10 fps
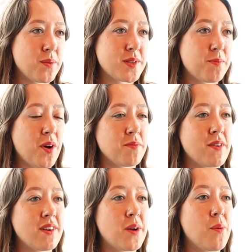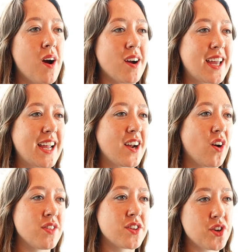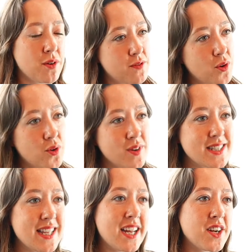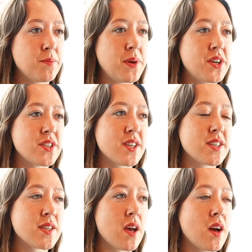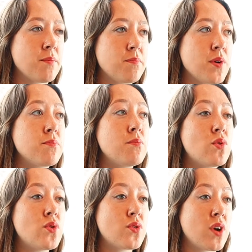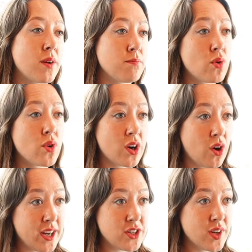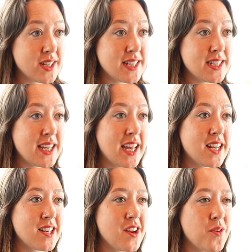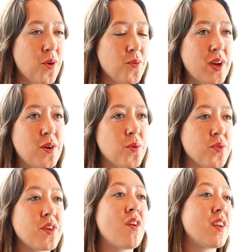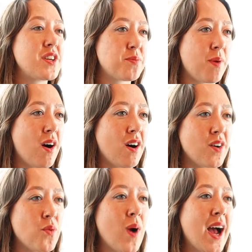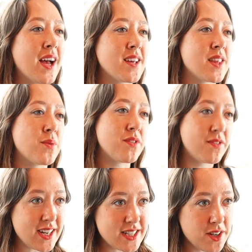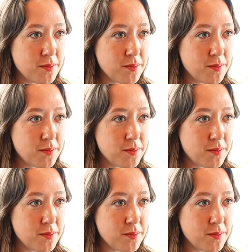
was primarily working on the shop floor and selling computers, but more and more I got interested in what we called the knowledge bar, where they would fix the